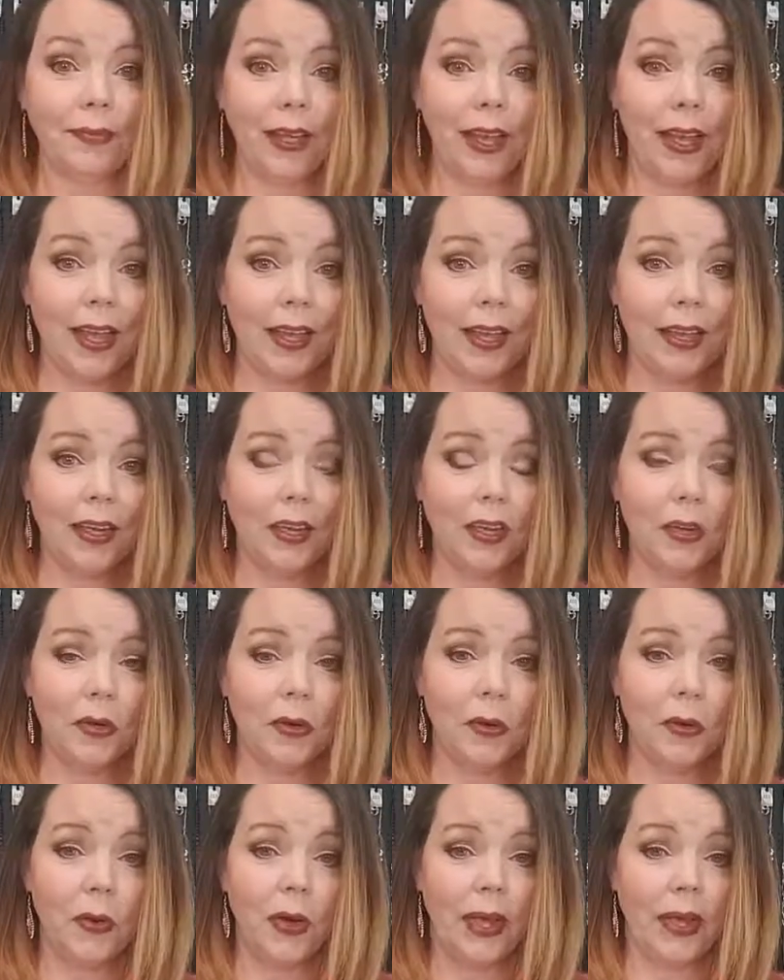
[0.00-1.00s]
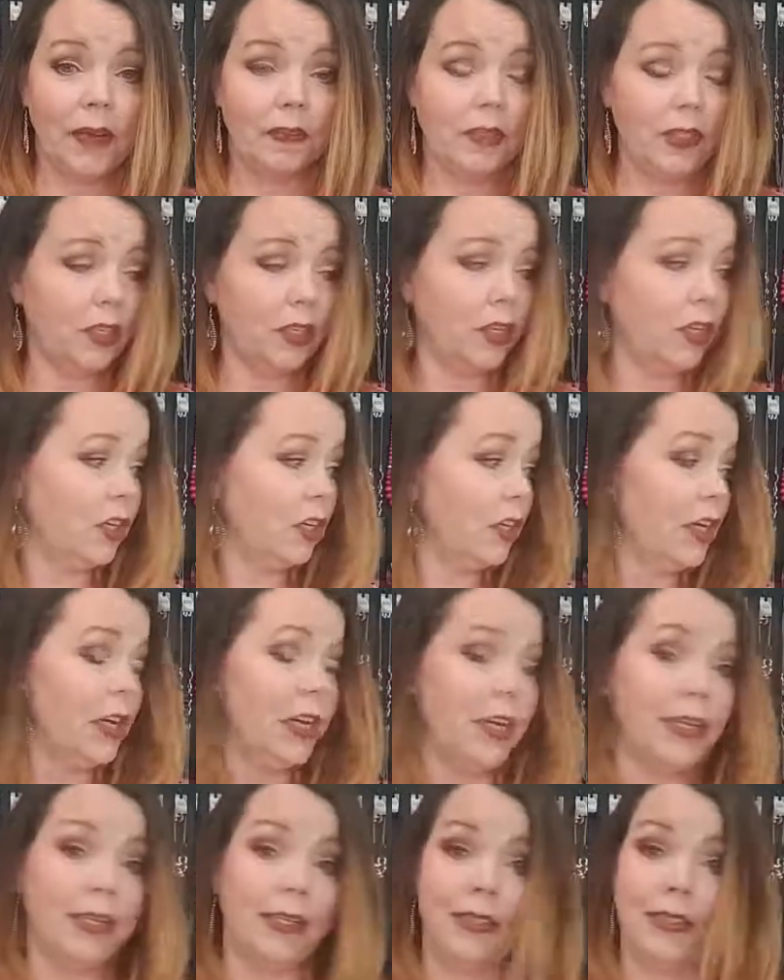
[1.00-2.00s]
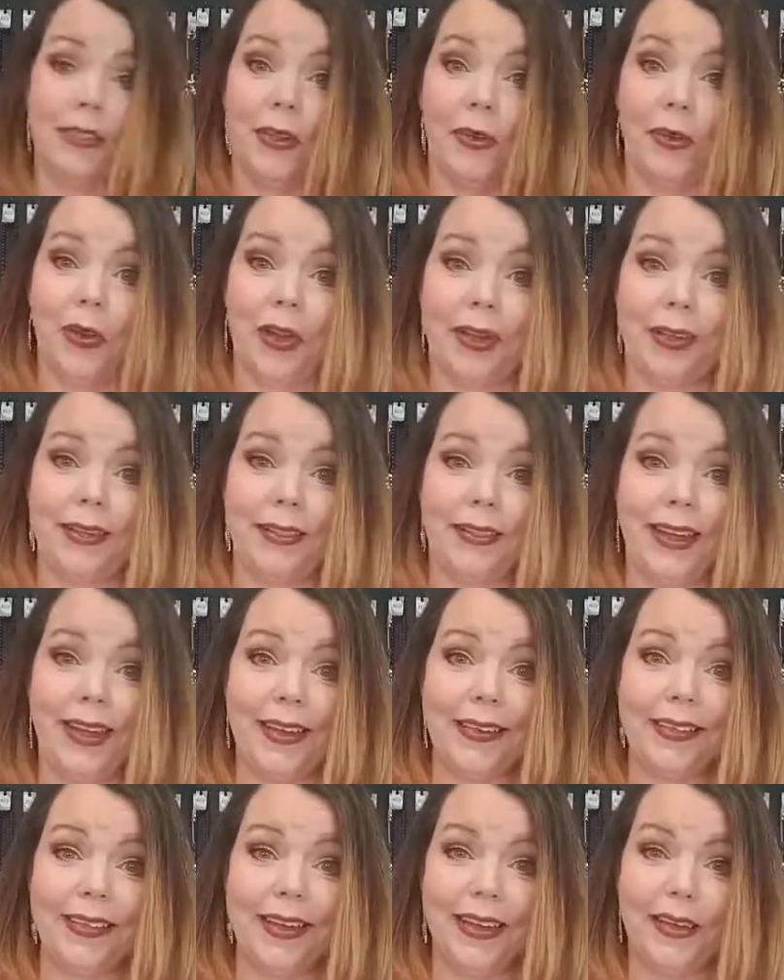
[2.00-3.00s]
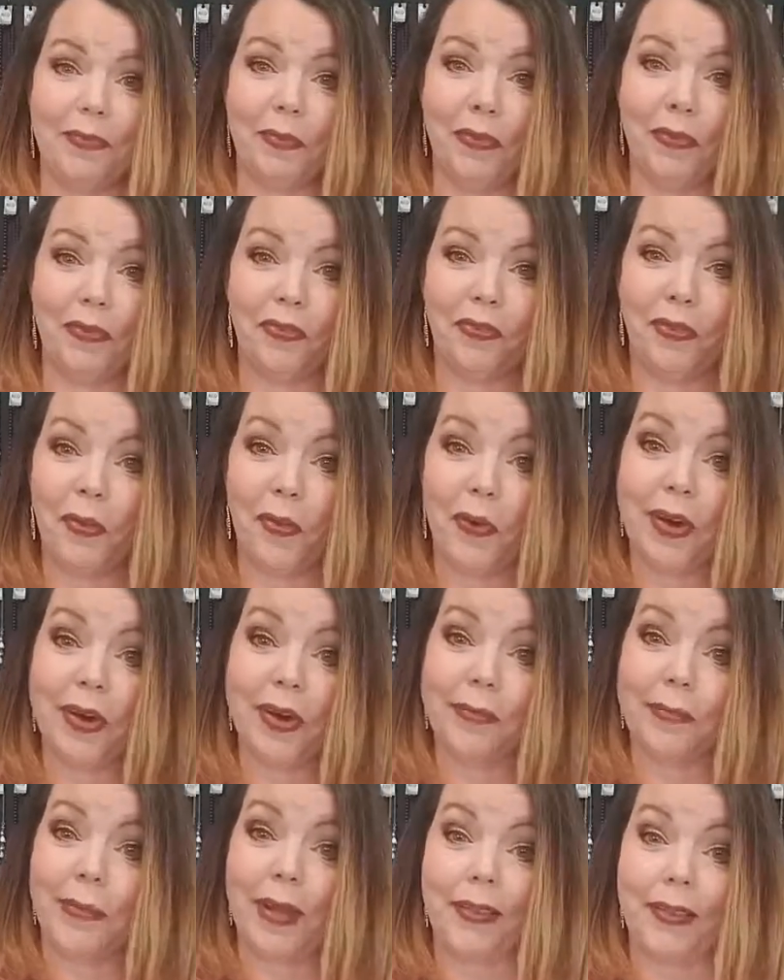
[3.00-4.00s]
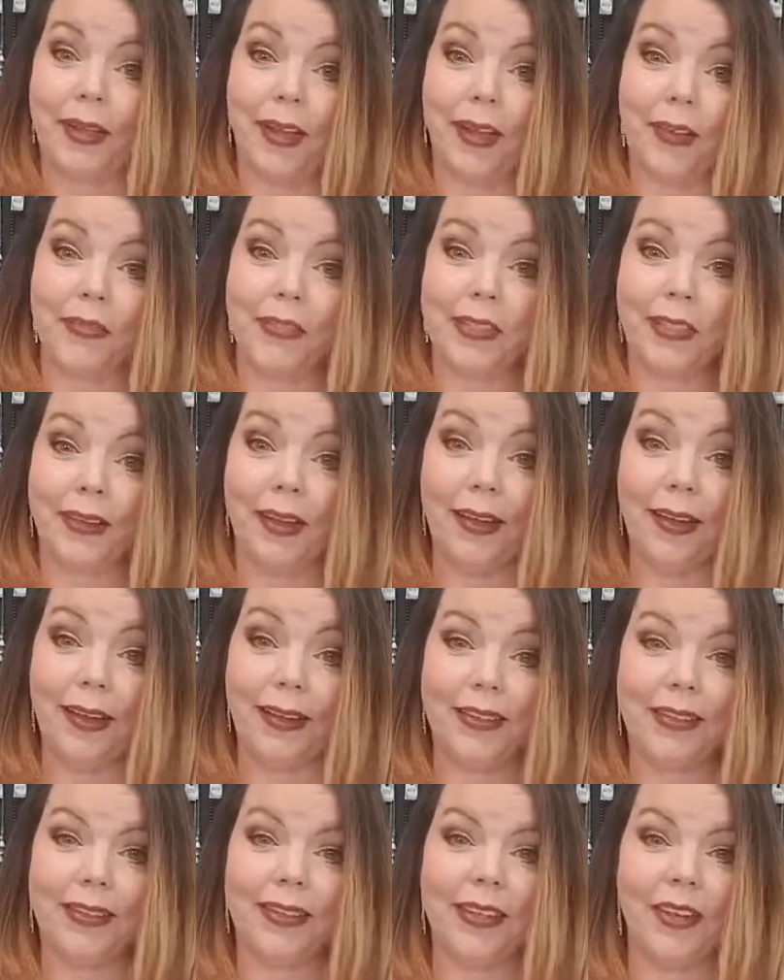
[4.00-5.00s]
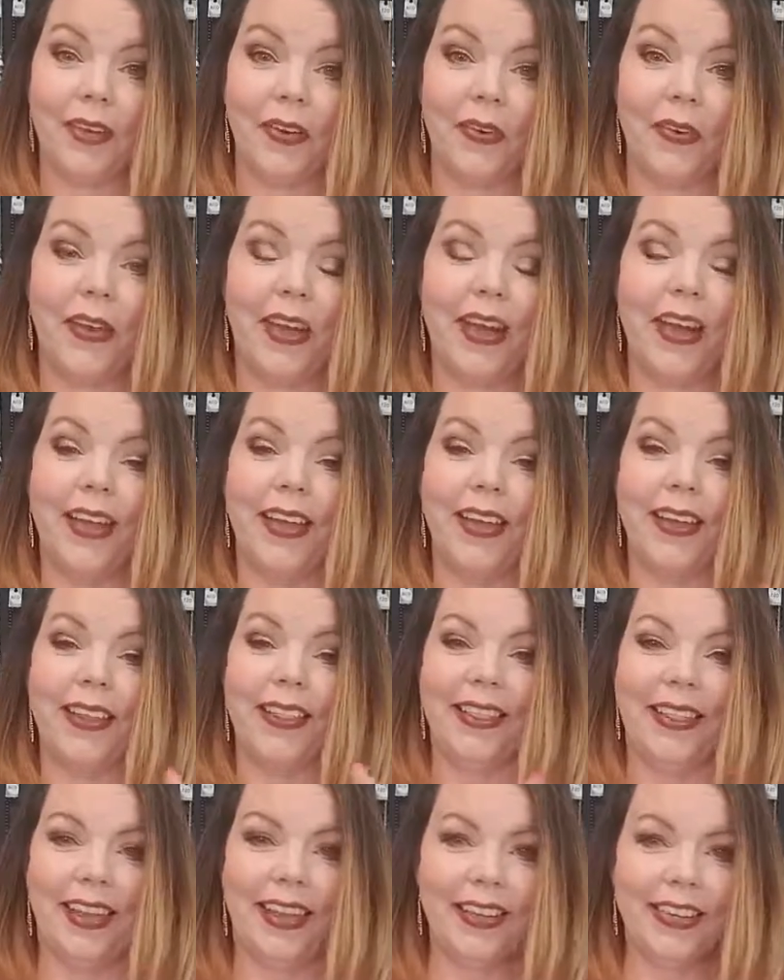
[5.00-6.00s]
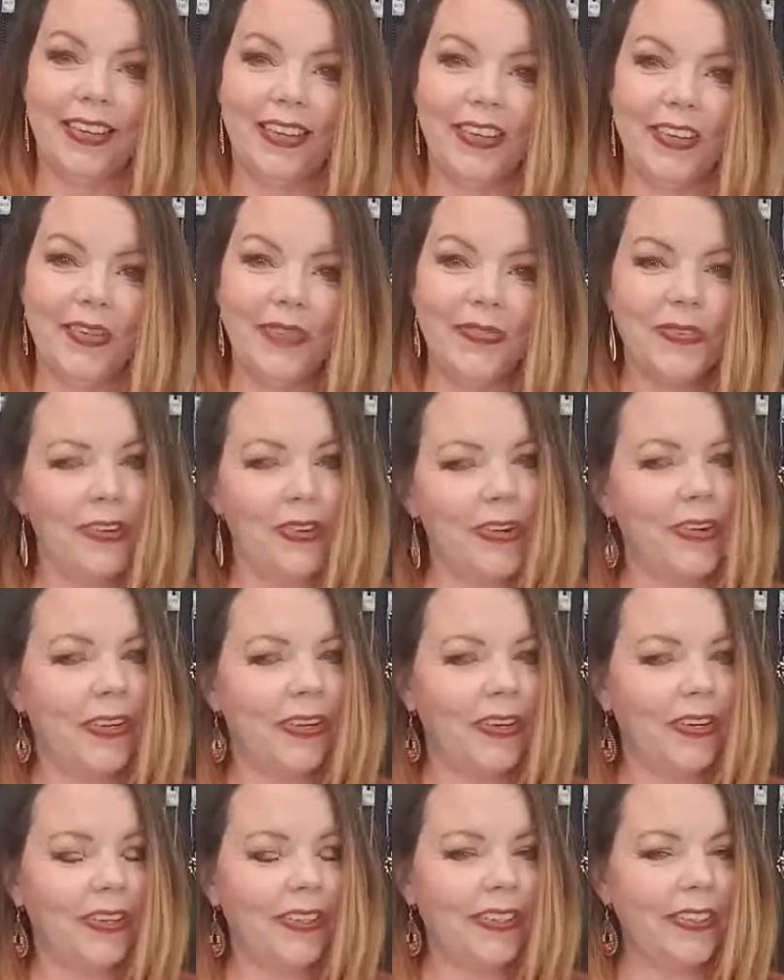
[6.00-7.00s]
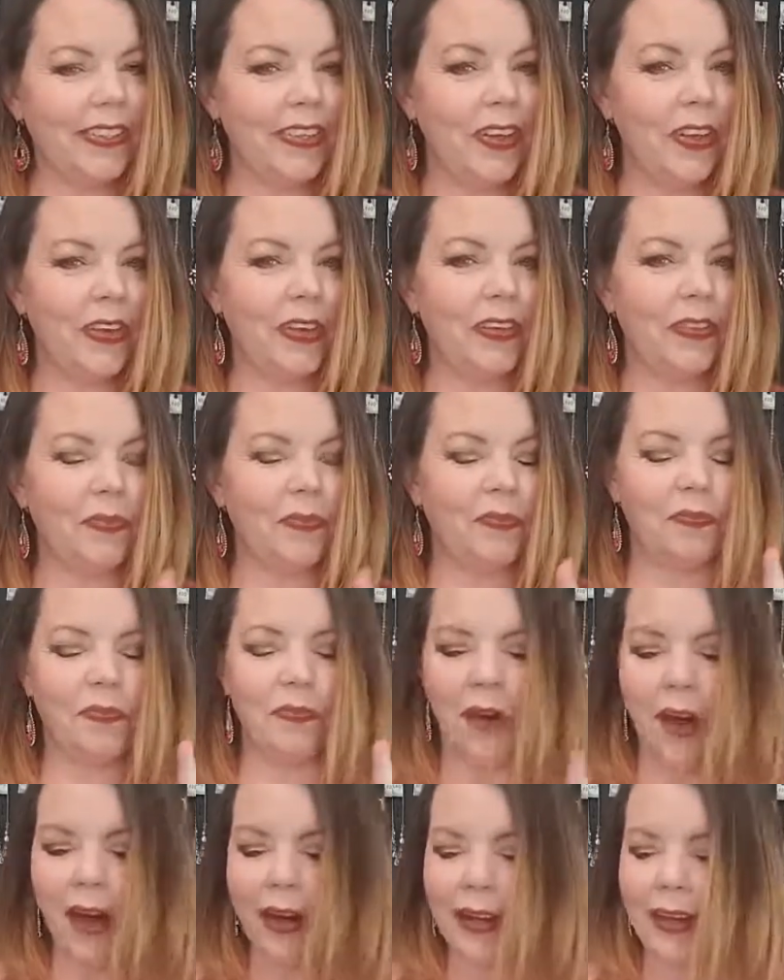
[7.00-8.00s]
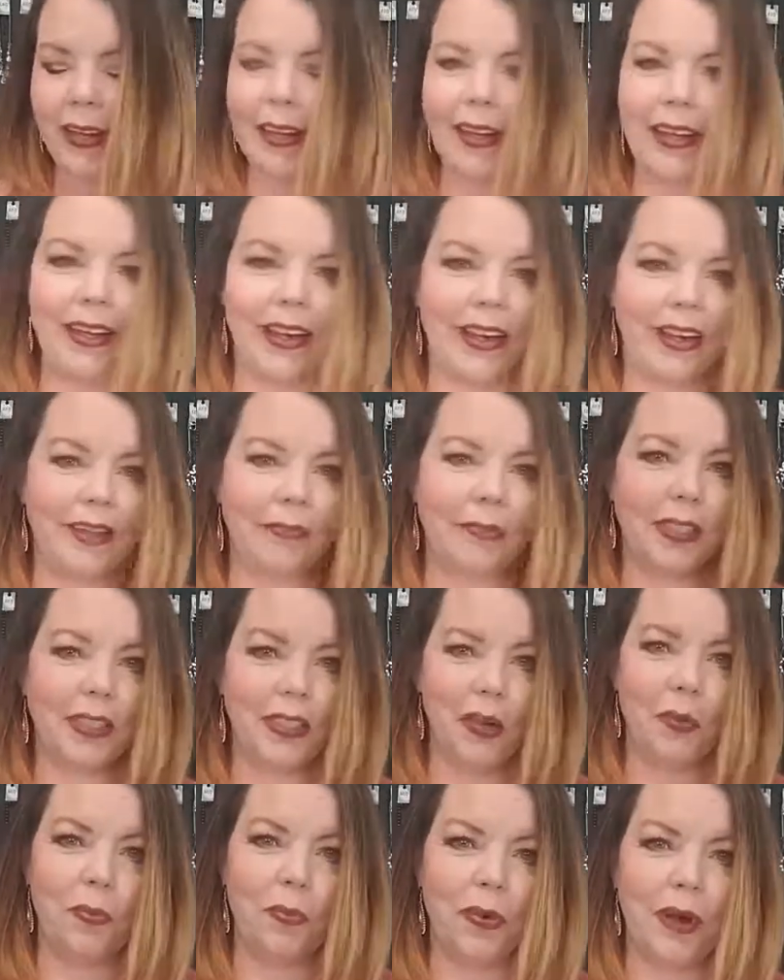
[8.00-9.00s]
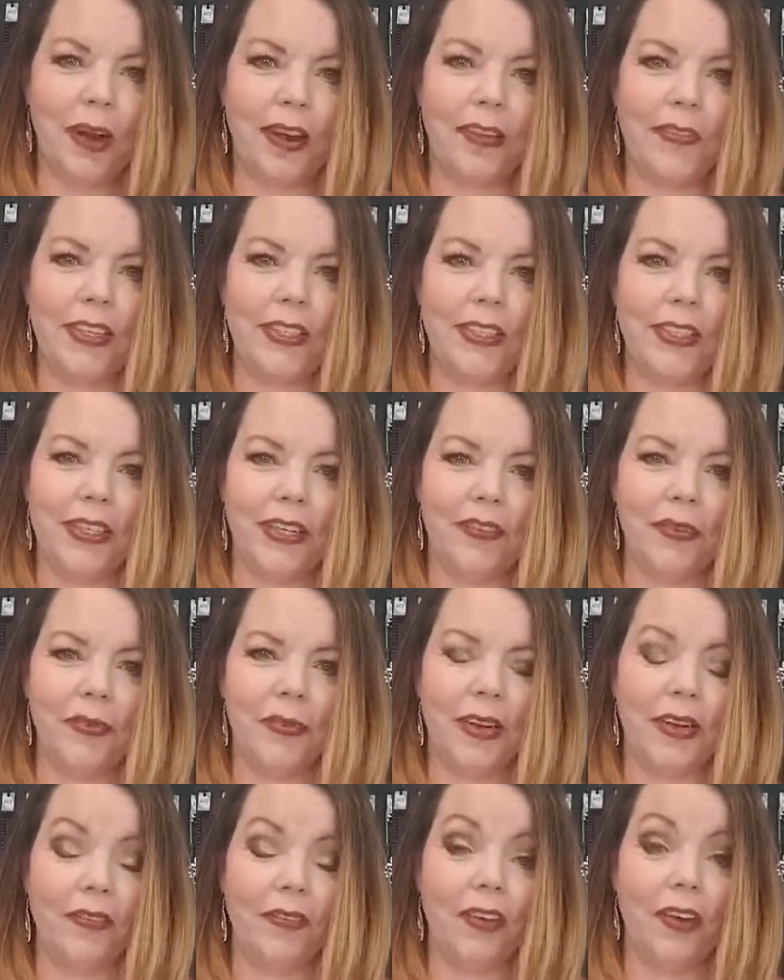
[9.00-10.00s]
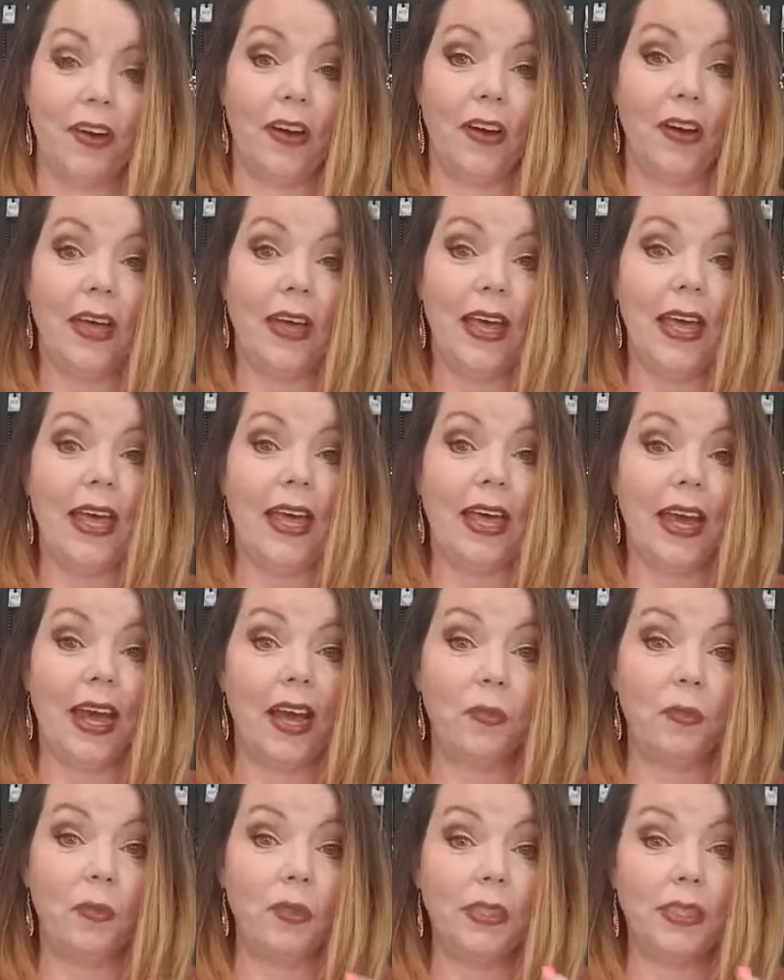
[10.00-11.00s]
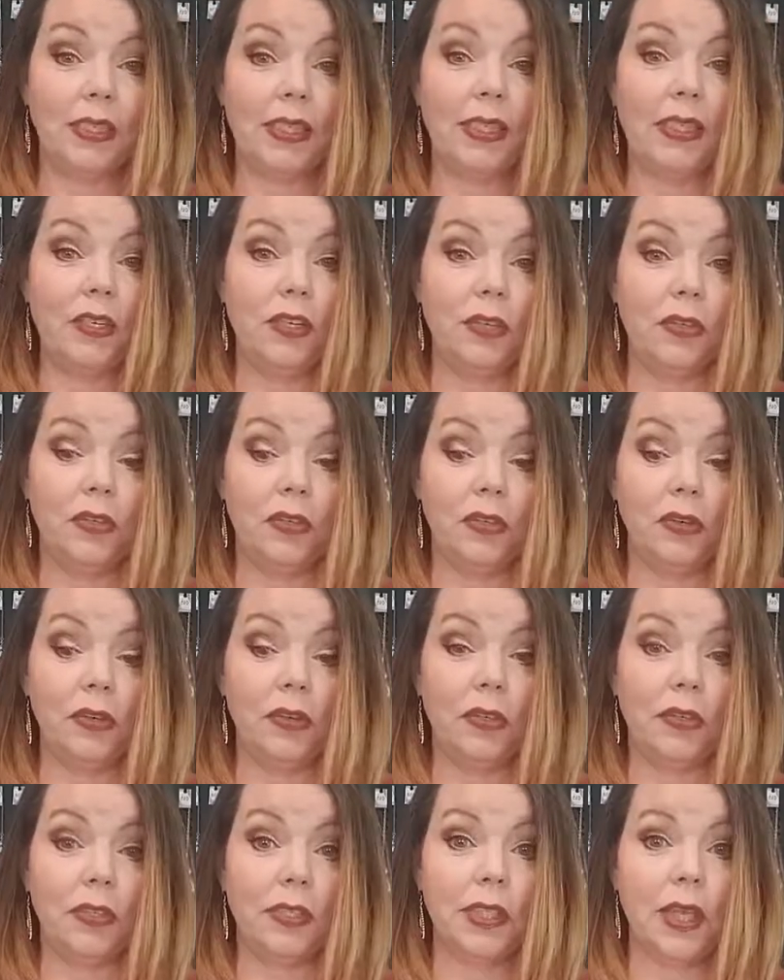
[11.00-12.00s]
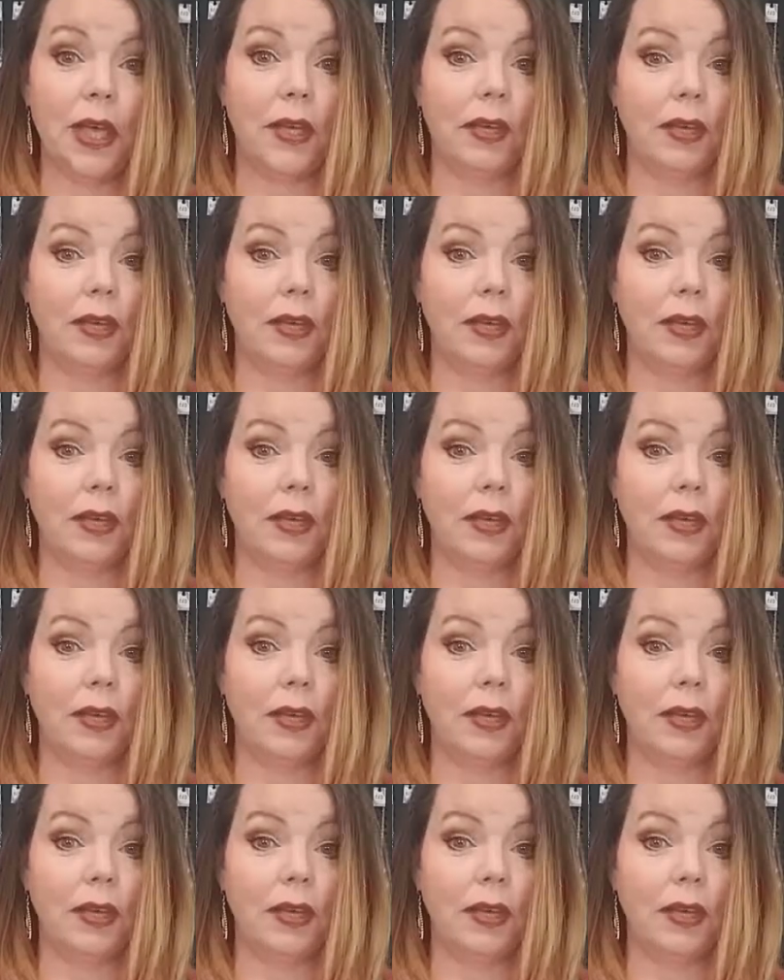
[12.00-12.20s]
I got to go have dinner so I can get that done before my live tonight. So Thank you, girls. Y'all are rocking it. I'm so proud of each and every one of y'all. And I will see you girls